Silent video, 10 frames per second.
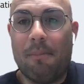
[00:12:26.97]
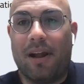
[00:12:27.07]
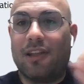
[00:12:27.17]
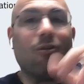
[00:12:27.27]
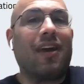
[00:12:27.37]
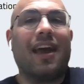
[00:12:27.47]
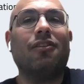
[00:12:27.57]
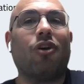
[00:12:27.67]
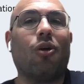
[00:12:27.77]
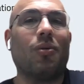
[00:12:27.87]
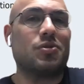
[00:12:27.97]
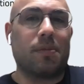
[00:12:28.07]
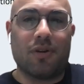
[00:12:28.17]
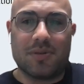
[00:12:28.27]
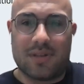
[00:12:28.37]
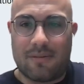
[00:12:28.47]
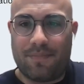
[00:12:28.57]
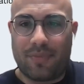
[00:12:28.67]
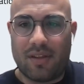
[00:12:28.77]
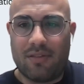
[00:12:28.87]
But you can't always reproduce it.
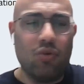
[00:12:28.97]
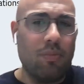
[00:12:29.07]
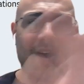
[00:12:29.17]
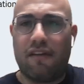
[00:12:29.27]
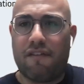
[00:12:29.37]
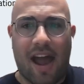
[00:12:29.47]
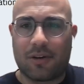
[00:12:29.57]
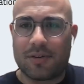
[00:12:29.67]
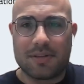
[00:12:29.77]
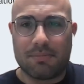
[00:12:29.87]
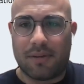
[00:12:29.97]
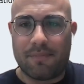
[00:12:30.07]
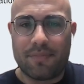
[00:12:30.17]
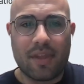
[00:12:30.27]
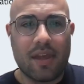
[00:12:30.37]
Too many factors involved.